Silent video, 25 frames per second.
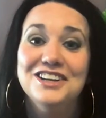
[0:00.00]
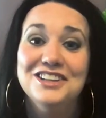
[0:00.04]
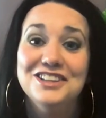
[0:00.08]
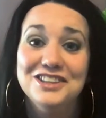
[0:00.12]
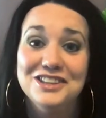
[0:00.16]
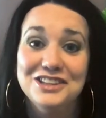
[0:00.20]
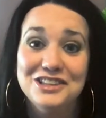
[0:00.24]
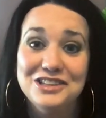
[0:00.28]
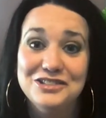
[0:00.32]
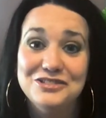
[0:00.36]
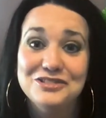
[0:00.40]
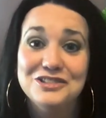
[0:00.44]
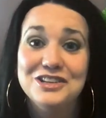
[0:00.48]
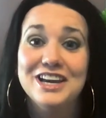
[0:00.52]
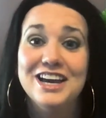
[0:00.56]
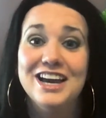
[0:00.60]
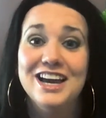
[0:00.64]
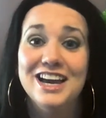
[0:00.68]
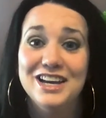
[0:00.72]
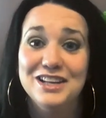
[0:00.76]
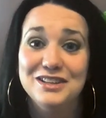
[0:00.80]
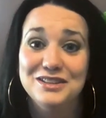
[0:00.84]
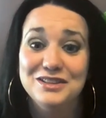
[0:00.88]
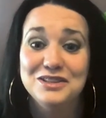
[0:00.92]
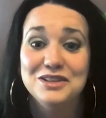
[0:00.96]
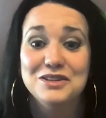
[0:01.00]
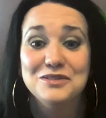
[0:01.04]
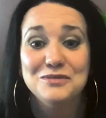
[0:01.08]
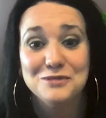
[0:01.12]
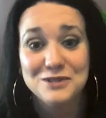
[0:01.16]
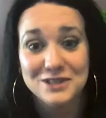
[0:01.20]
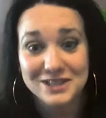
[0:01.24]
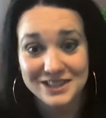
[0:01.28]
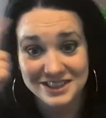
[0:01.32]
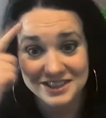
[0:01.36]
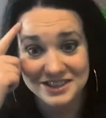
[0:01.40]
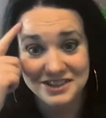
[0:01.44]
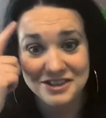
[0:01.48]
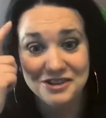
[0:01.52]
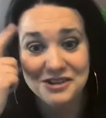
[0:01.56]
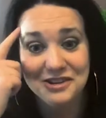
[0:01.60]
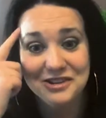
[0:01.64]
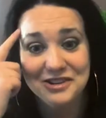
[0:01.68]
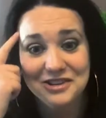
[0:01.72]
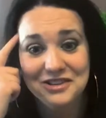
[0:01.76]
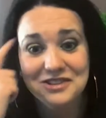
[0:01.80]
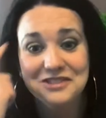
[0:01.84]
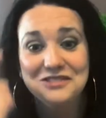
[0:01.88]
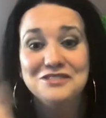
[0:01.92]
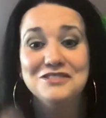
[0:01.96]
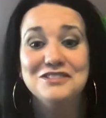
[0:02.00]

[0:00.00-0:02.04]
look at what's going